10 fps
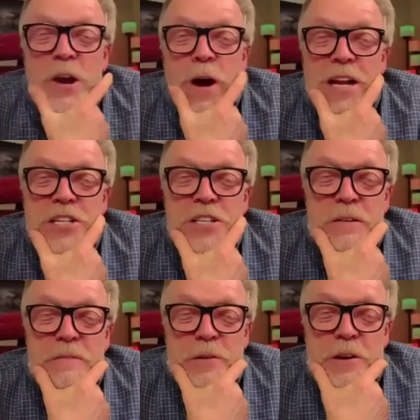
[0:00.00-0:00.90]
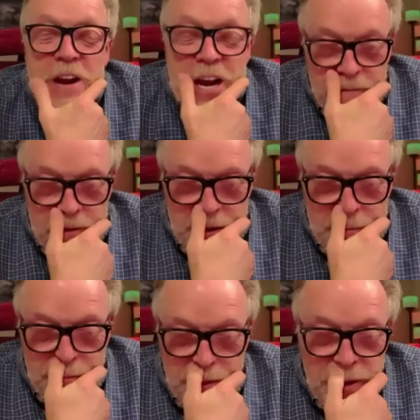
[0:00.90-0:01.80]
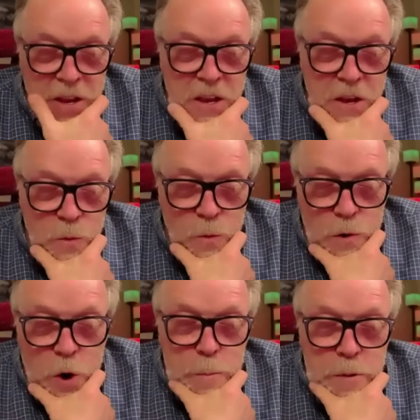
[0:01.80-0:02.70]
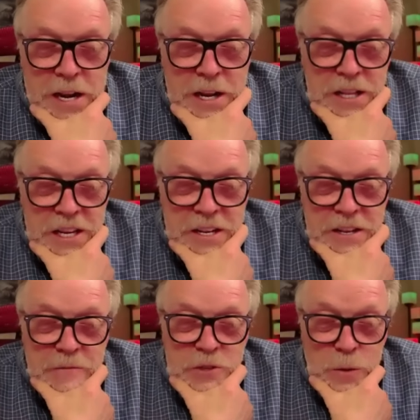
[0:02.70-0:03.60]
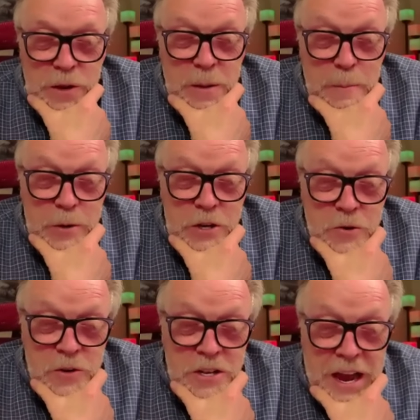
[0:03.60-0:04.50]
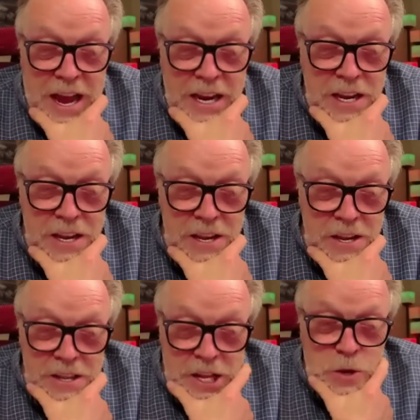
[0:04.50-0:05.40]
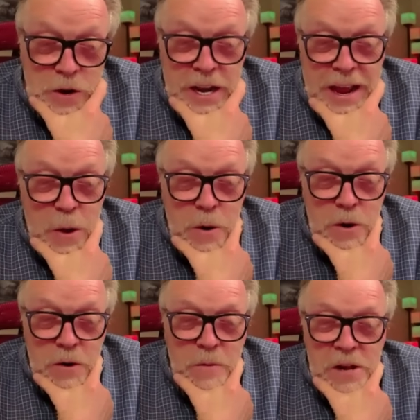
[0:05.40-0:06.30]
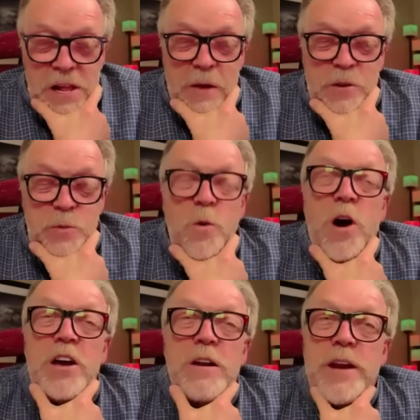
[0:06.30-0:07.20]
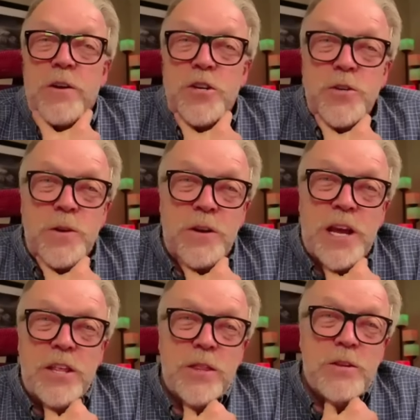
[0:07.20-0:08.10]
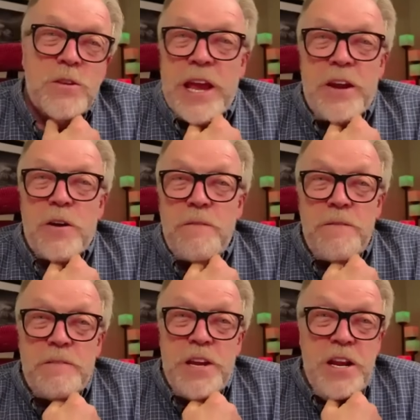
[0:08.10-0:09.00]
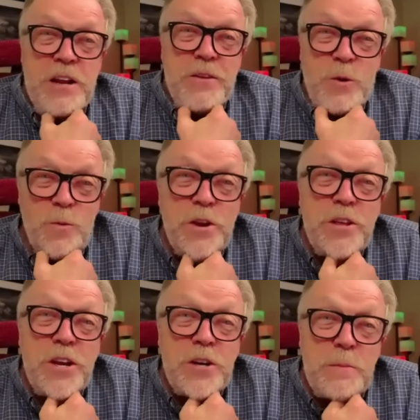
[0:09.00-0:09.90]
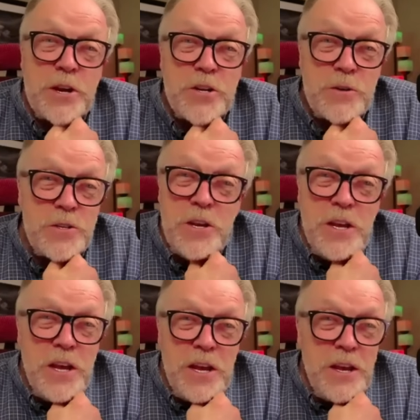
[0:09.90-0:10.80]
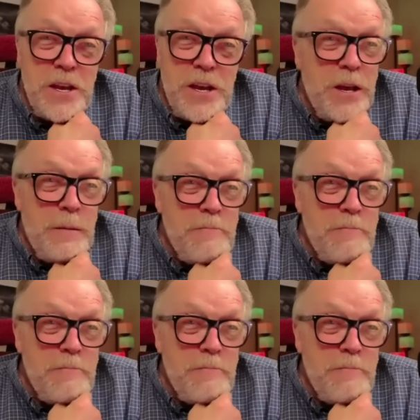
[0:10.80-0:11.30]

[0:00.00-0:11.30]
I watched Steve photograph rope on a cleat that was holding a boat to a dock. That took an hour while I was walking around shooting like 10 or 15 other really good pictures. I